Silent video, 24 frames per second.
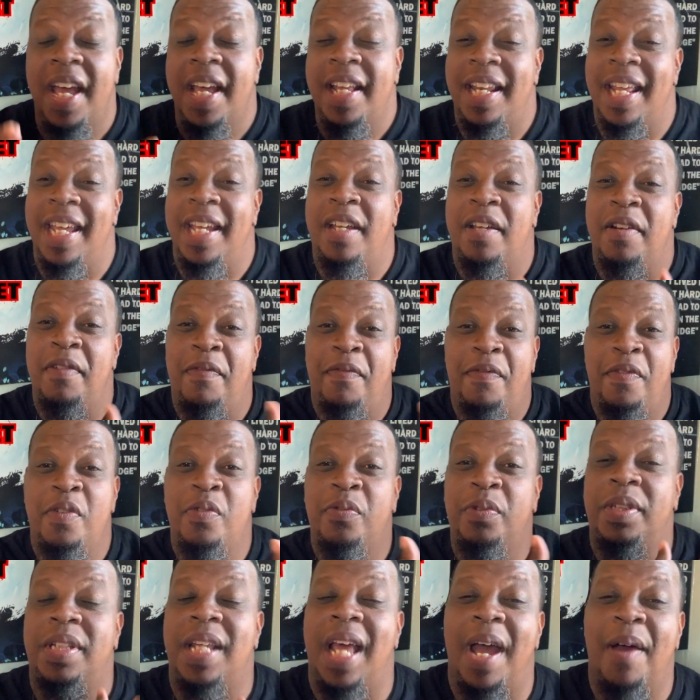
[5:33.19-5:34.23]
They
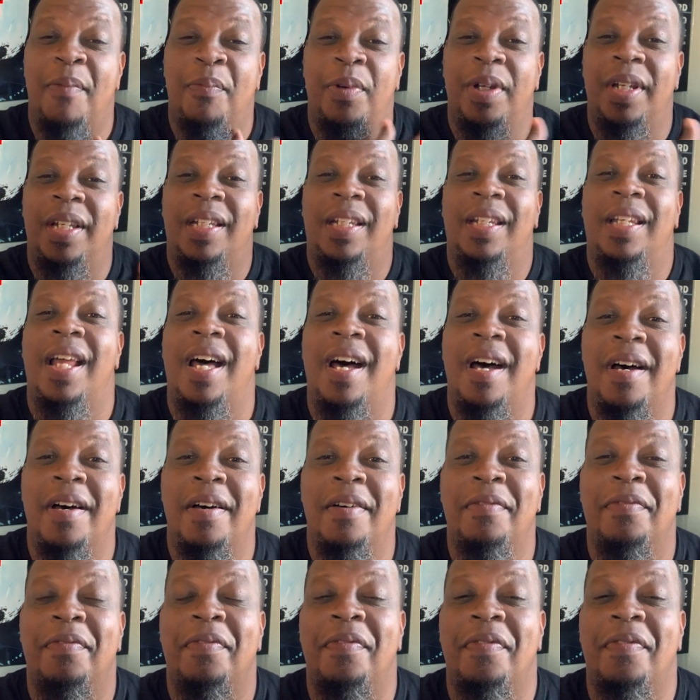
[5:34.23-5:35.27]
confuse that with love.